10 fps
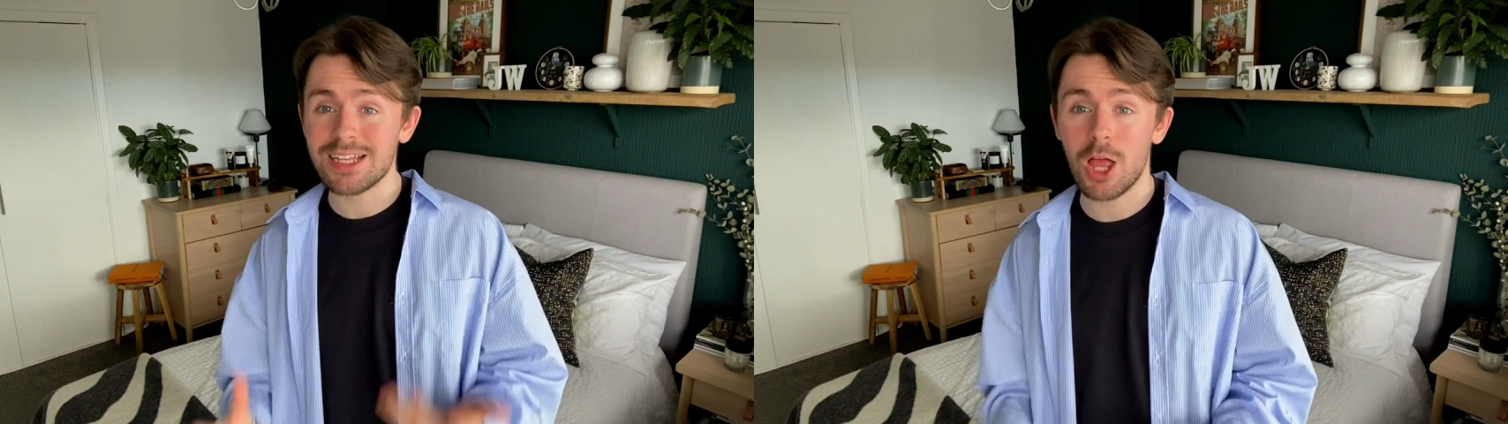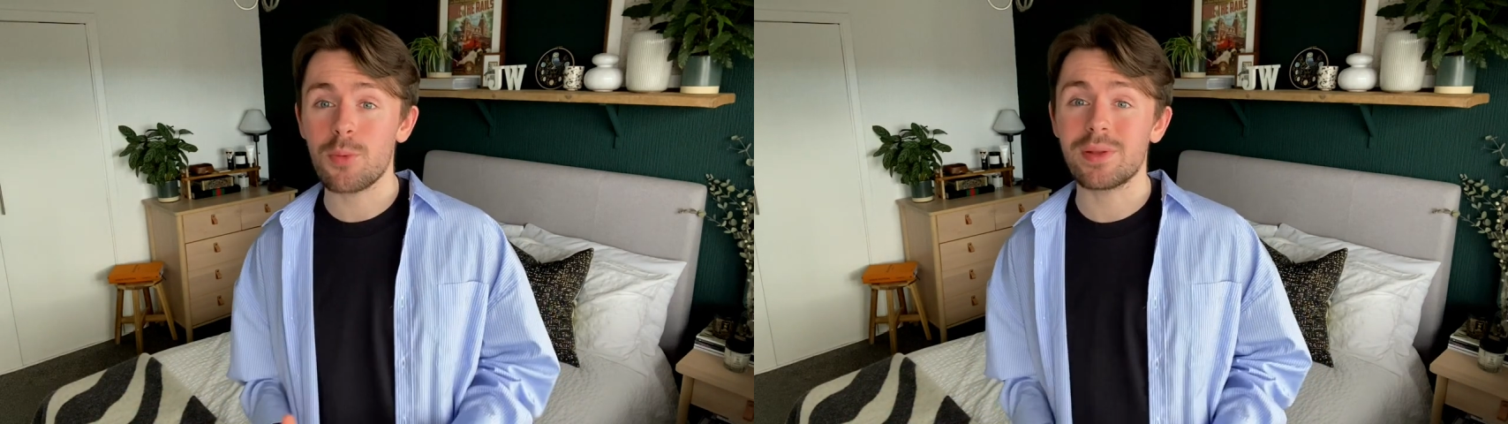
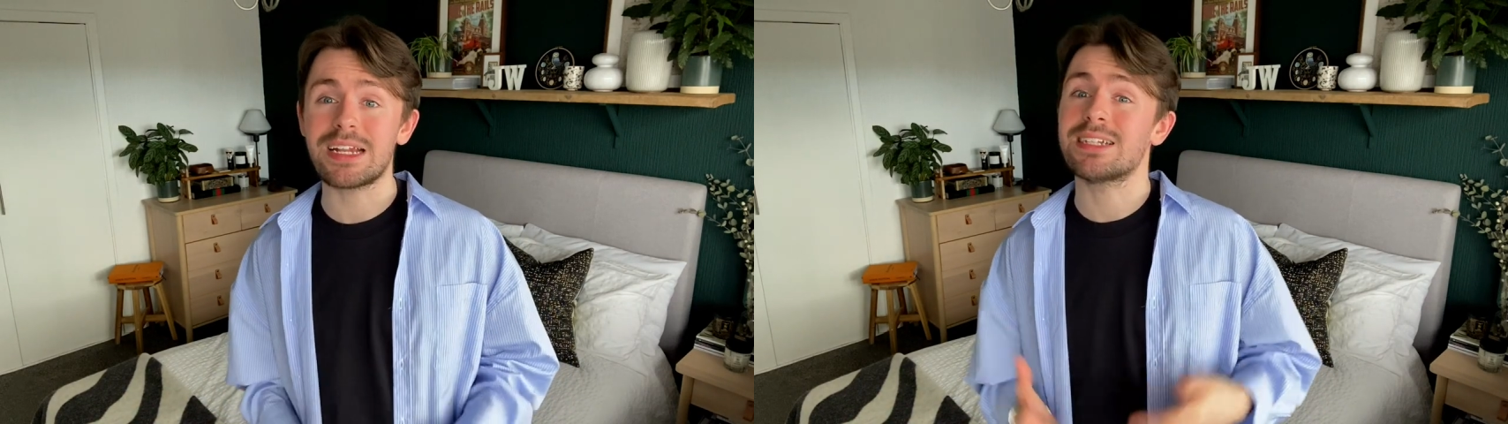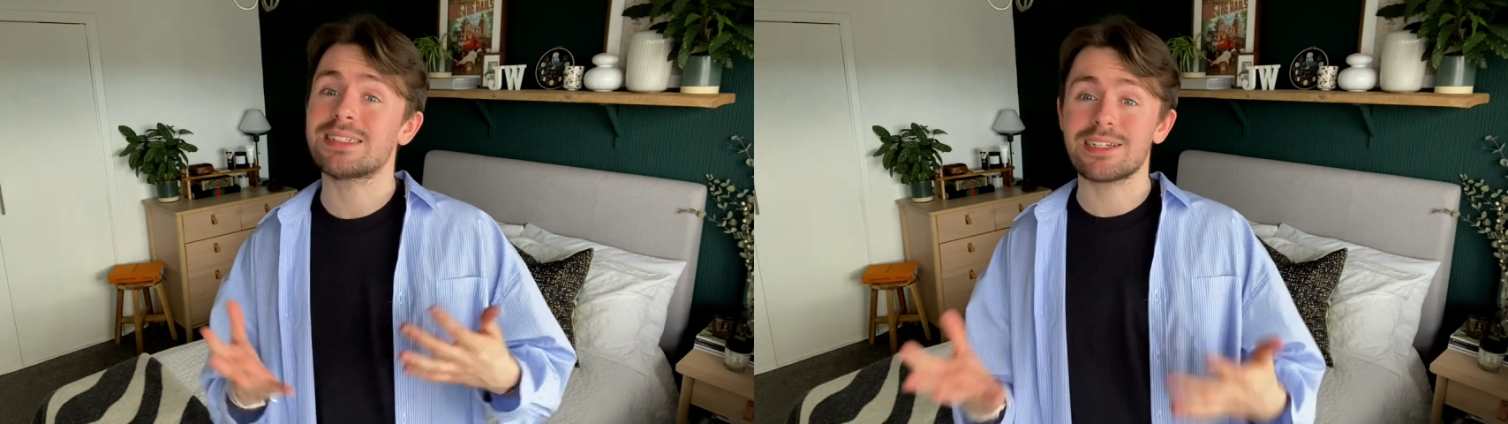opening
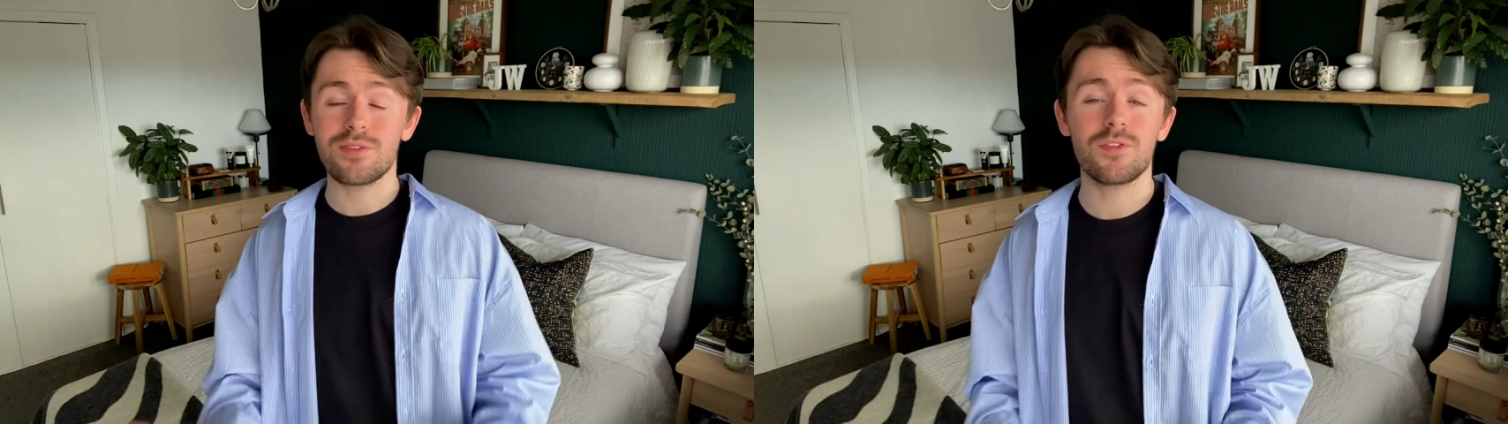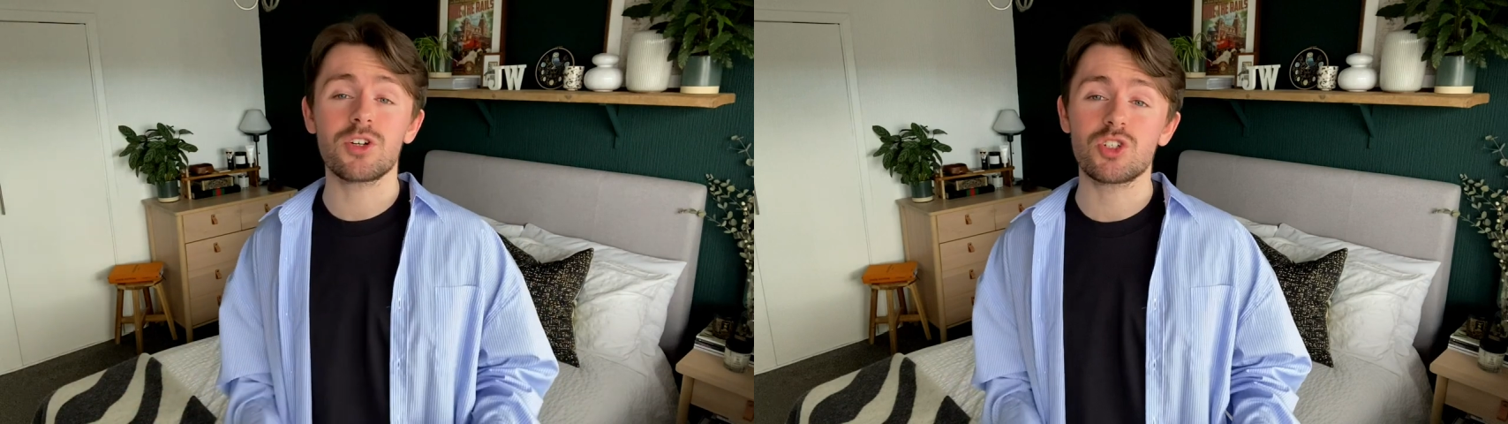and still
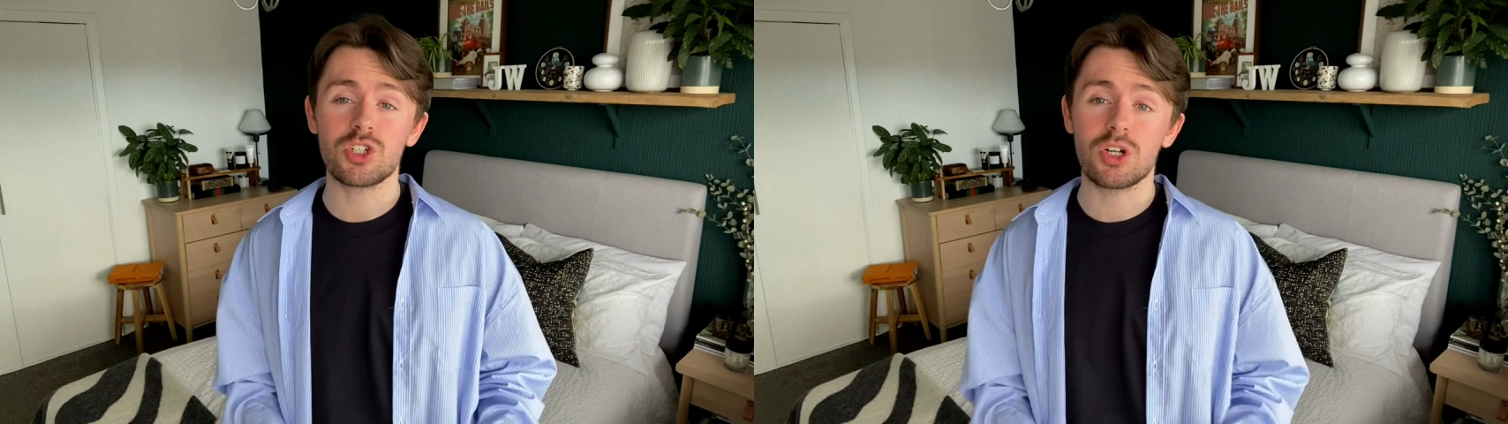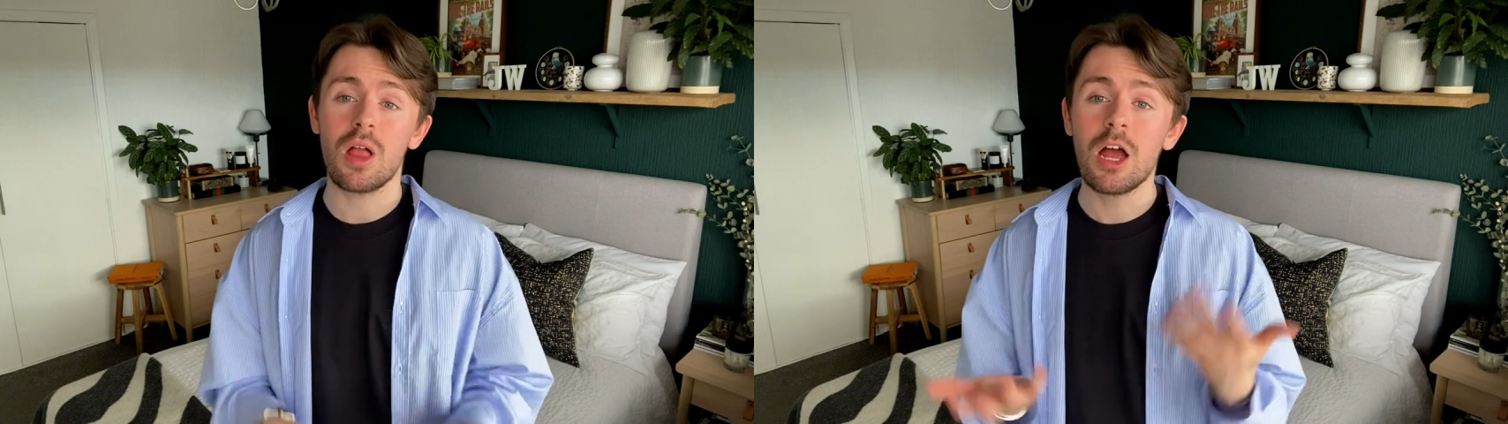
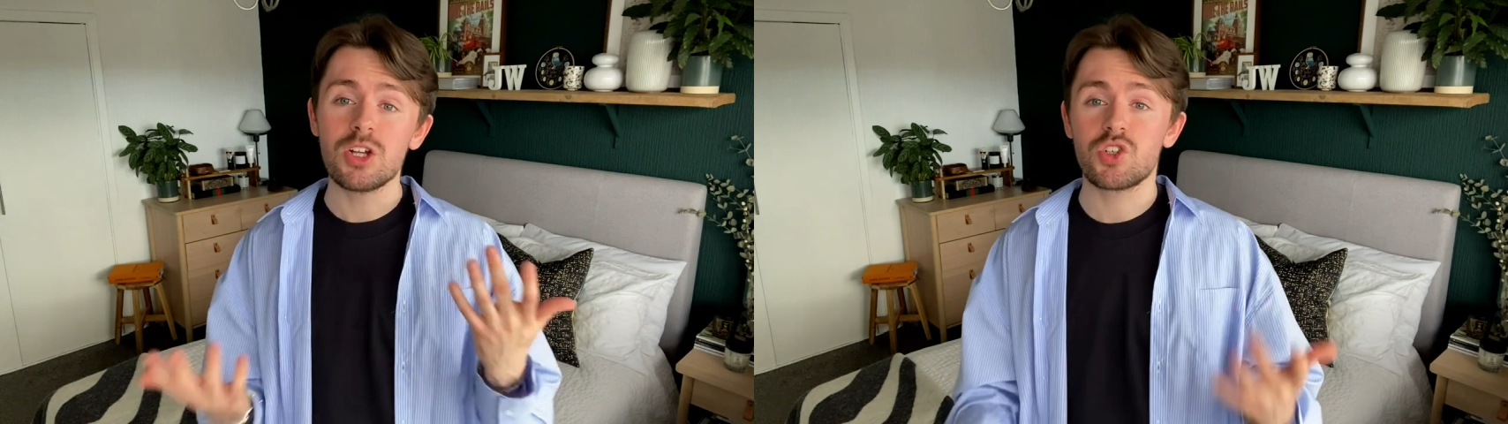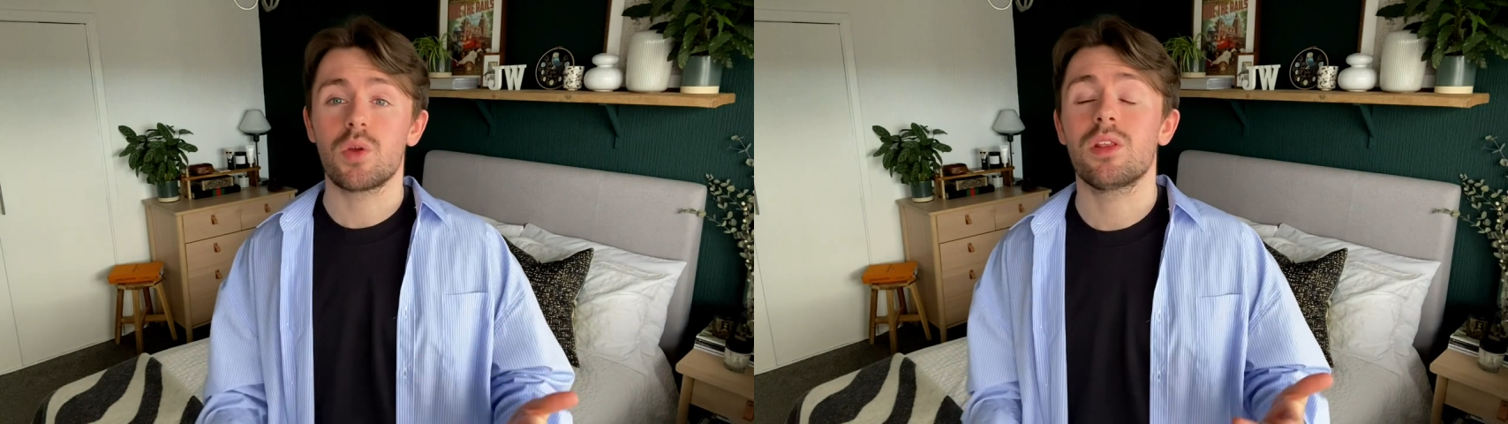functional
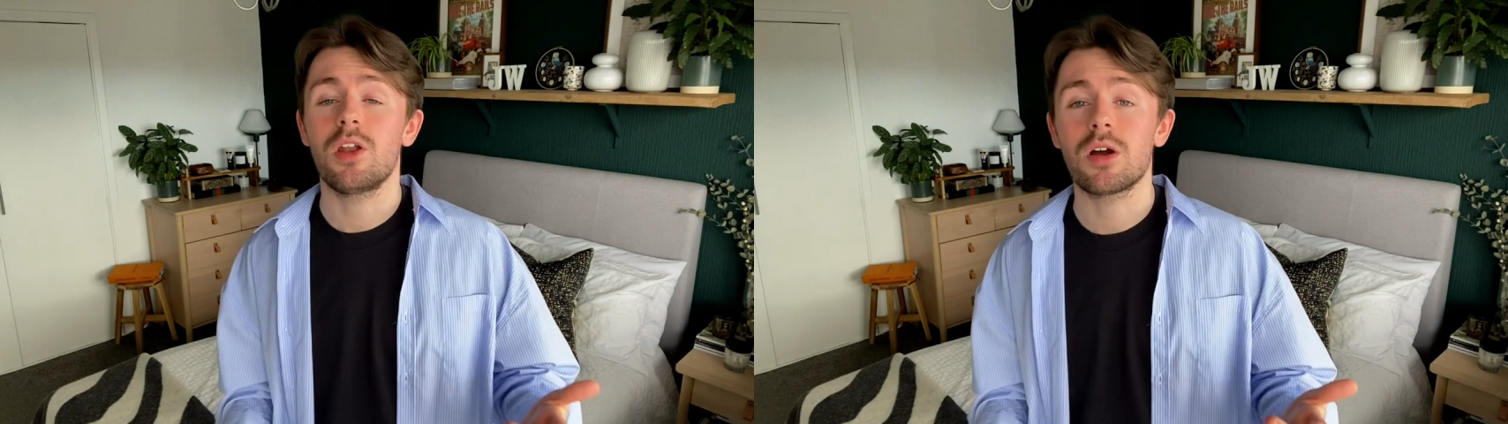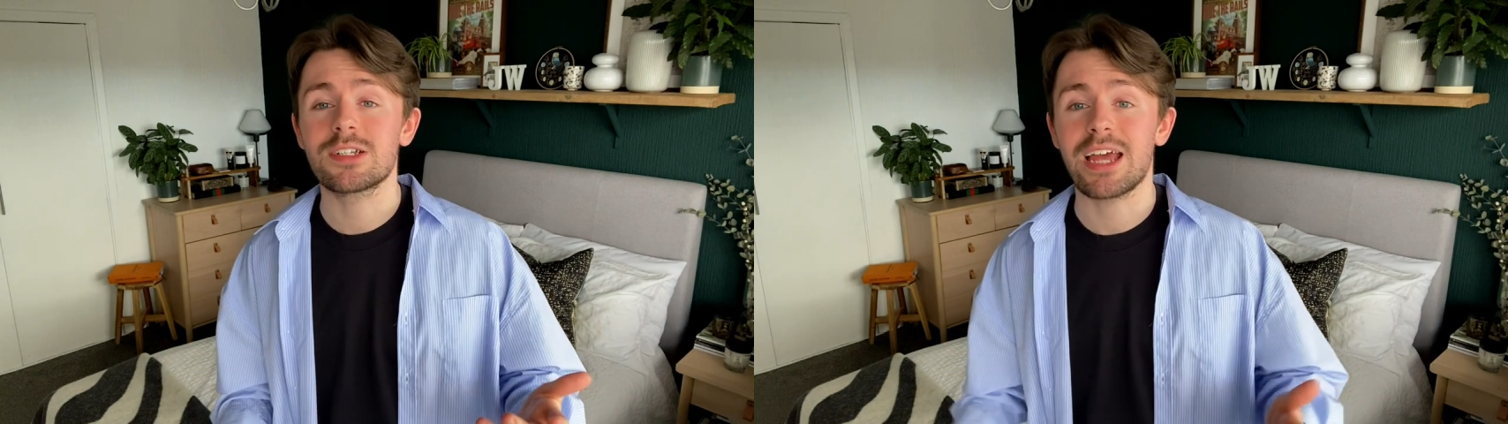during the
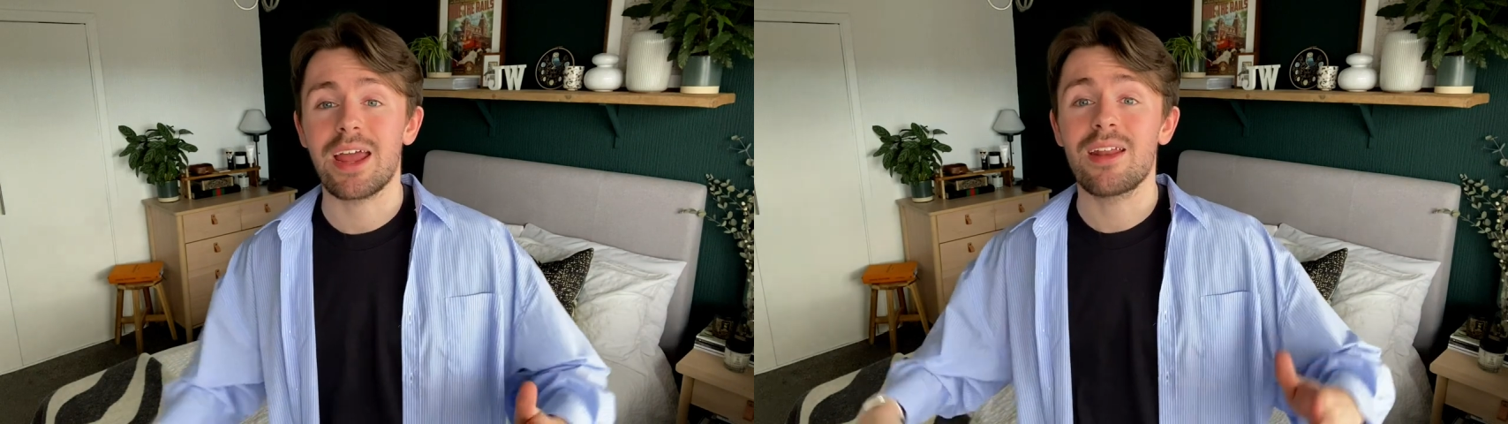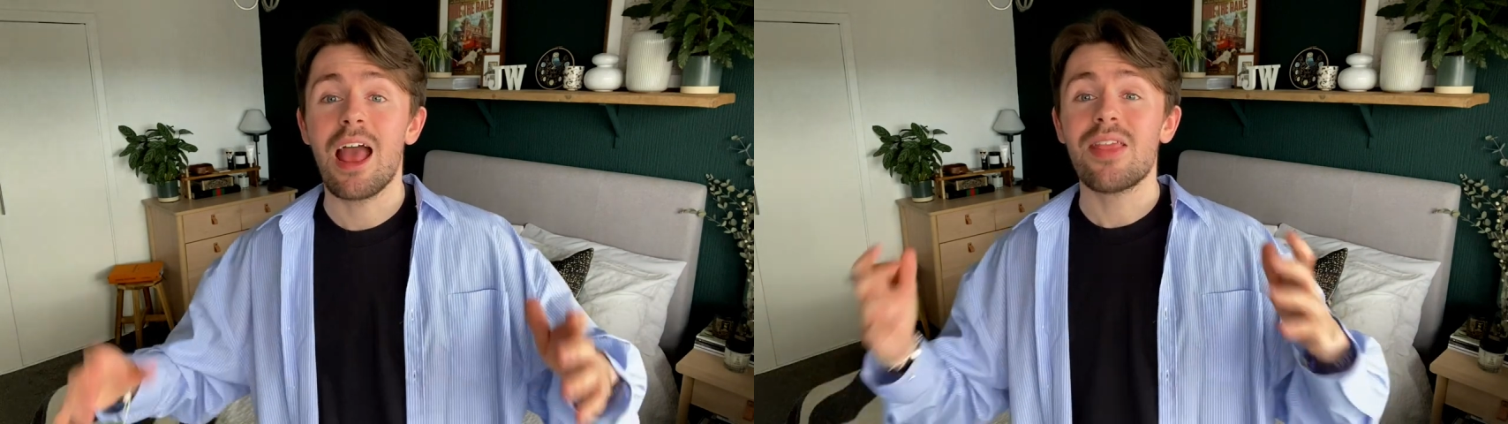lockdown,